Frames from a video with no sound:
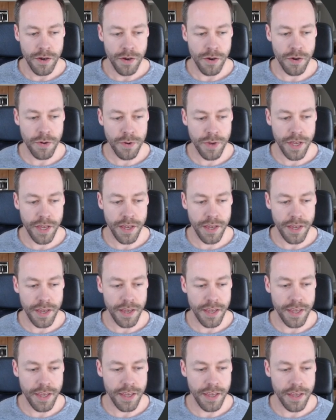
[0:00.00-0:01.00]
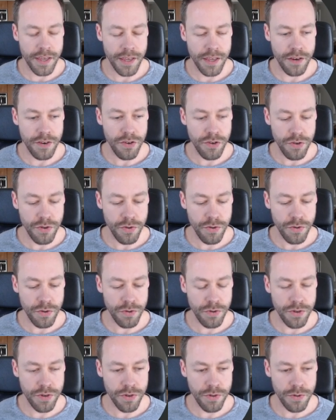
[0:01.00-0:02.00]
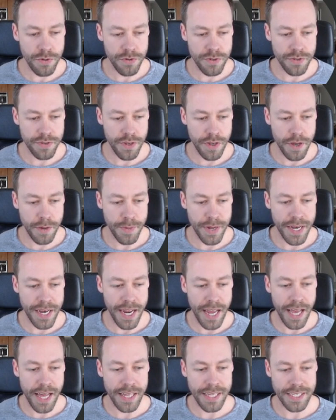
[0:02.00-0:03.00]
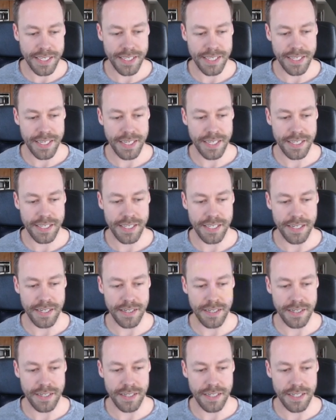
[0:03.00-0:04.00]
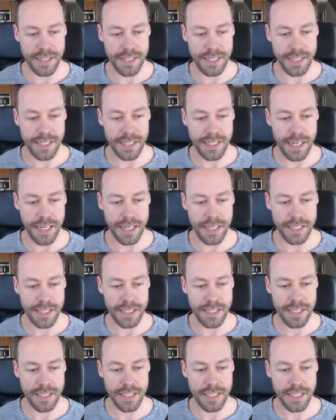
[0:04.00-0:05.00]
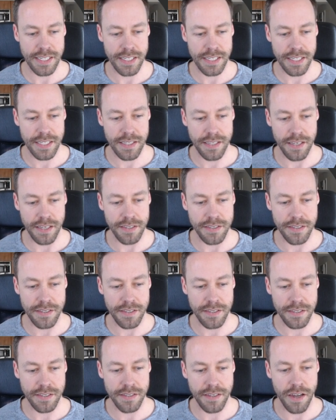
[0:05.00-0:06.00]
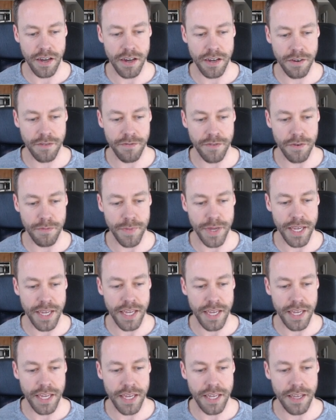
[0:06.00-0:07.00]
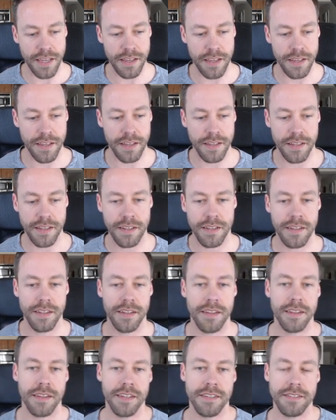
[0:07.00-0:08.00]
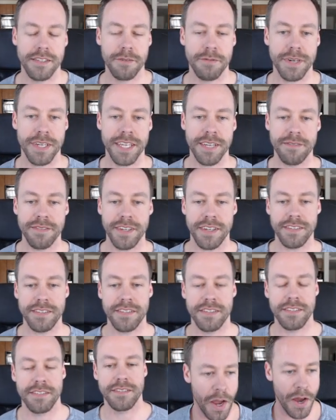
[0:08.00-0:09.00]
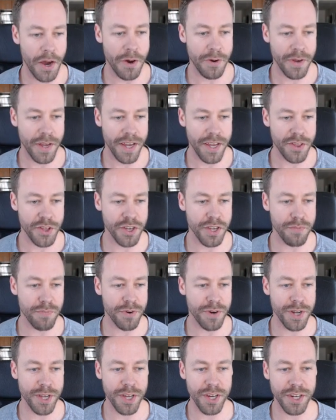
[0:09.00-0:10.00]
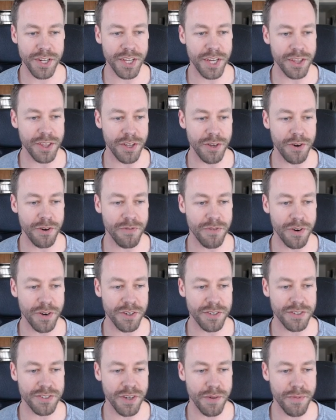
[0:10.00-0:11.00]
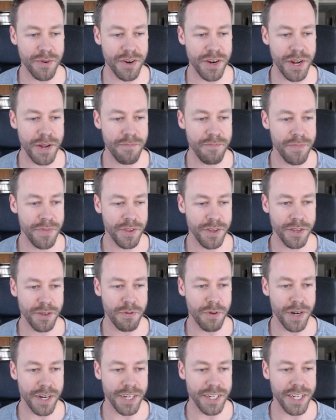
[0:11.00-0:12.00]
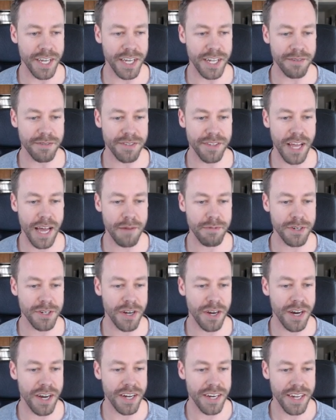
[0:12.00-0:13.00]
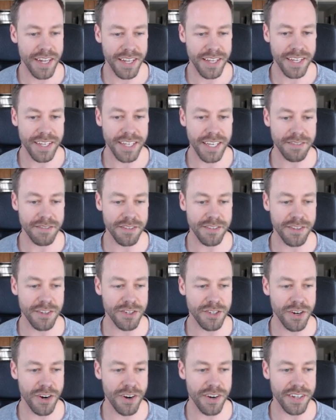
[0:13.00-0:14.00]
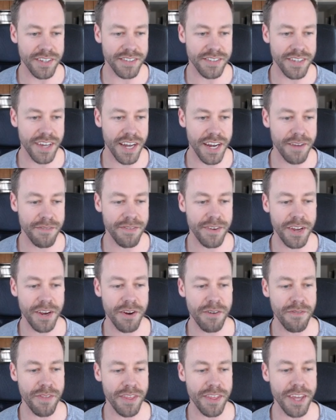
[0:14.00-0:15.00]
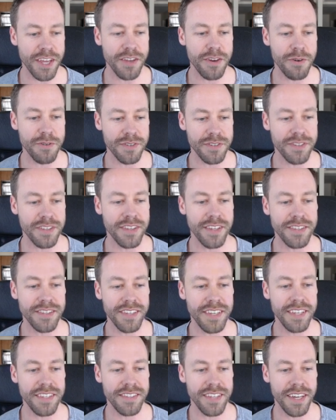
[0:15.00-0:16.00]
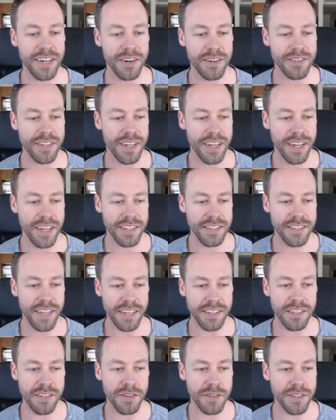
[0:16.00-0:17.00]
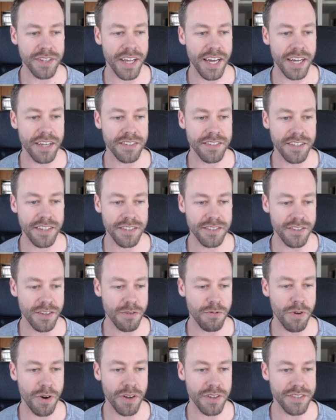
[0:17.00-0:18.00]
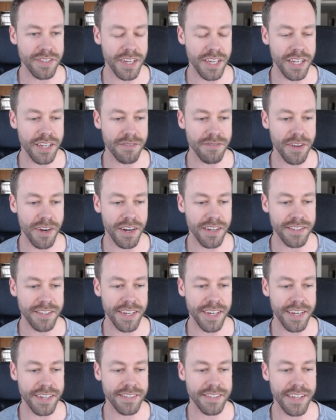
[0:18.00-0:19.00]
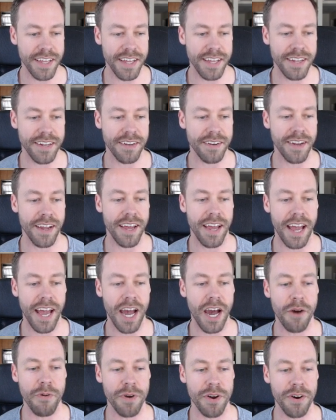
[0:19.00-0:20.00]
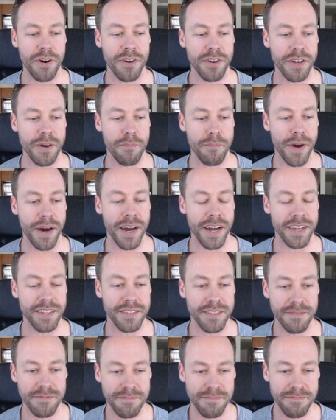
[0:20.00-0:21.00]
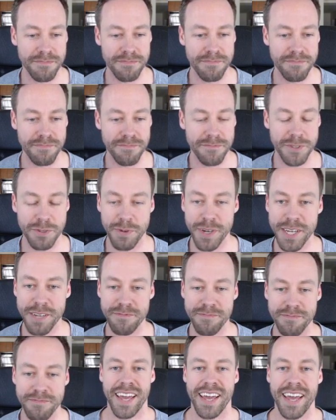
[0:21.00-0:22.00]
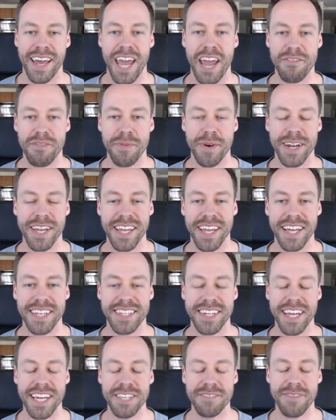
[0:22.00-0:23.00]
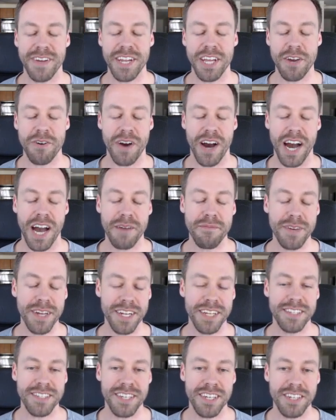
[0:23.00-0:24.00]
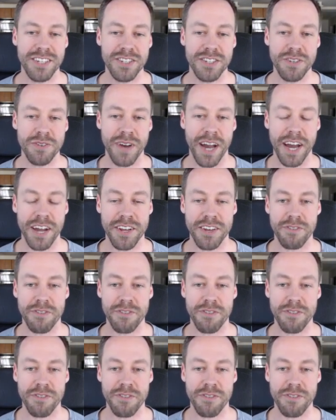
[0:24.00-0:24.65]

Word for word: Okay, can you do some analysis on Tesla's stock for me? Let's see what it gives us. Okay, looking pretty good. Got the overall summary, quantitative snapshot, gives us the chart inside of here, and then goes into the detailed technical analysis, the qualitative context, and how it all combines. Sweet. Hey everybody, in today's video, I'm gonna teach you how to